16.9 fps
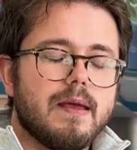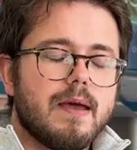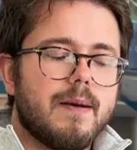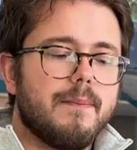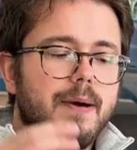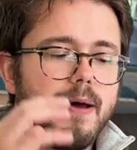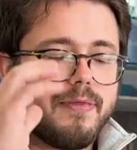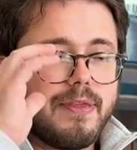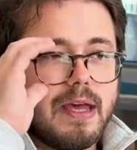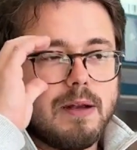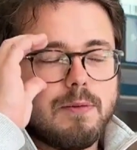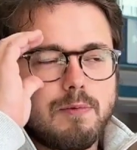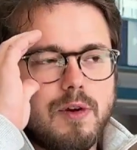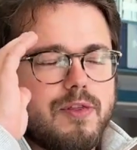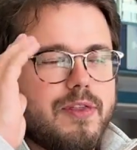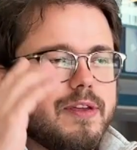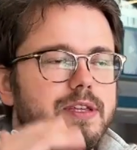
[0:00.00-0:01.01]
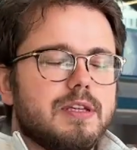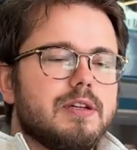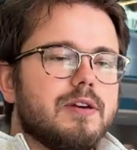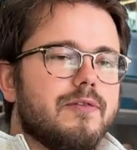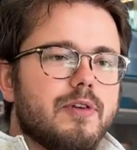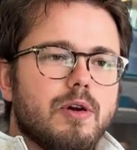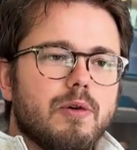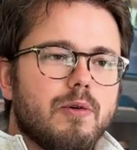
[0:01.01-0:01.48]
But then we're thinking
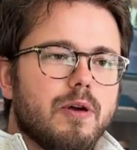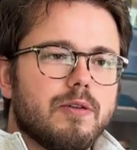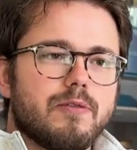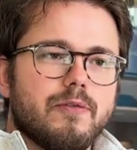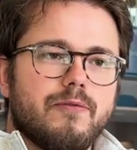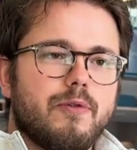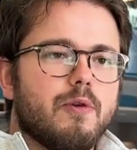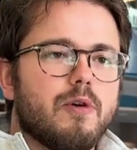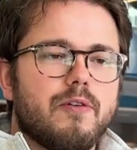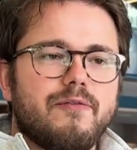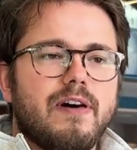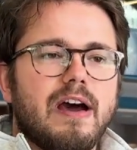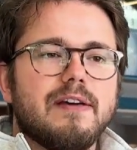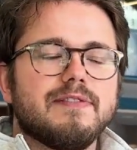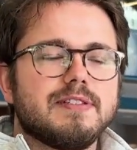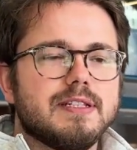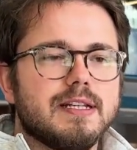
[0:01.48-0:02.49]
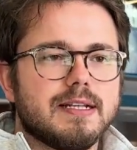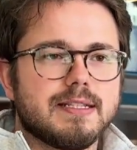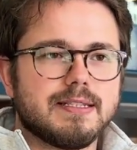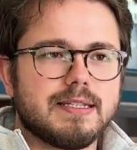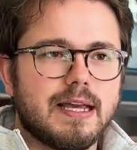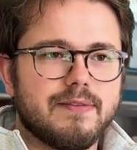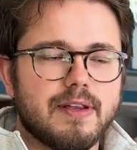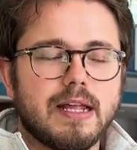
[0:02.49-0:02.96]
of going to 4, 5, 6,
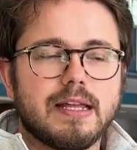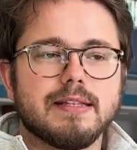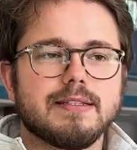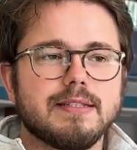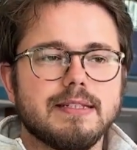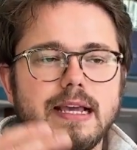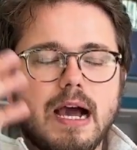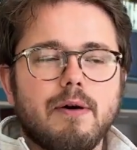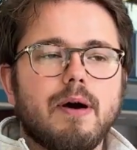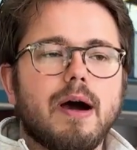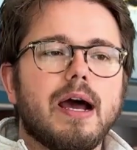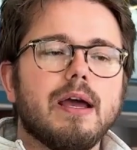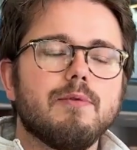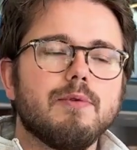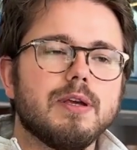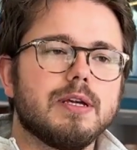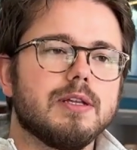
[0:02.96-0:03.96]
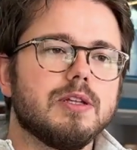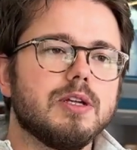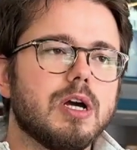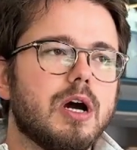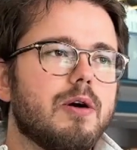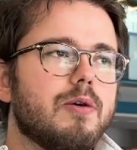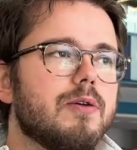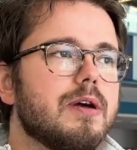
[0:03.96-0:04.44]
7 and see how high we can
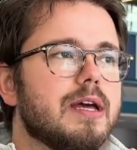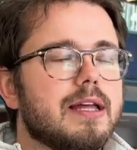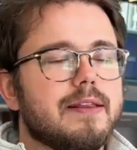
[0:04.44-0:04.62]
go.